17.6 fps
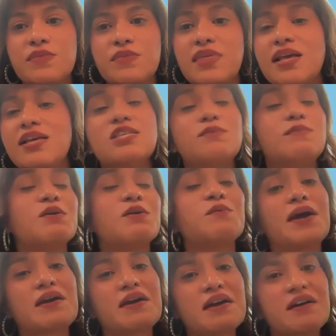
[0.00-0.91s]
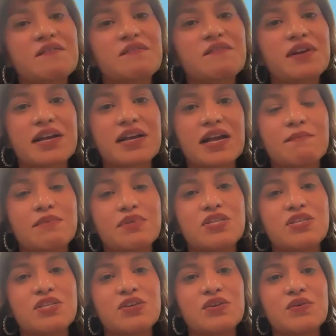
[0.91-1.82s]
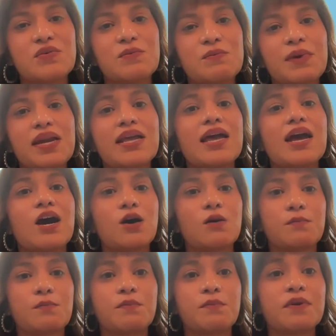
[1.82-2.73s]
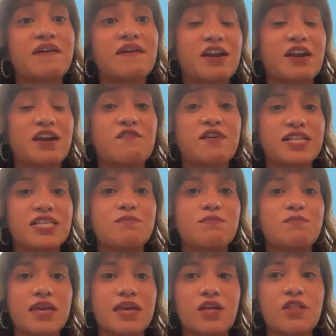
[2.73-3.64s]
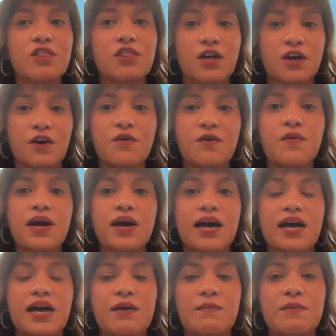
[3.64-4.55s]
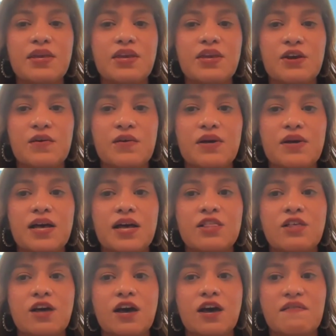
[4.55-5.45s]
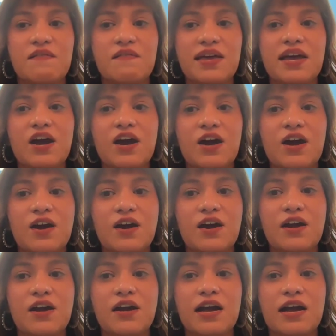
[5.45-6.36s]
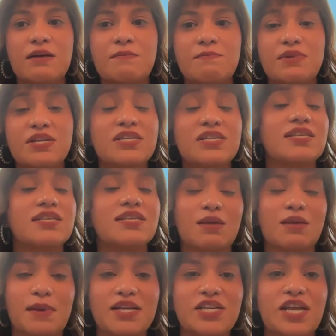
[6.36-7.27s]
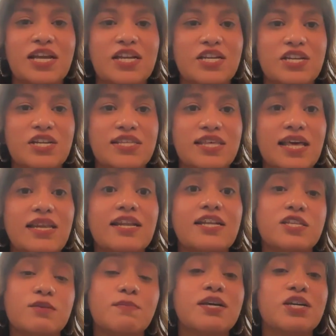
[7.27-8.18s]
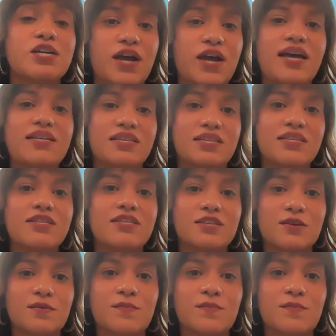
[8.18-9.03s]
things to be aware of when it comes to Medi-Cal provider rates being low. A lot of it are just systemic changes that needs to be addressed.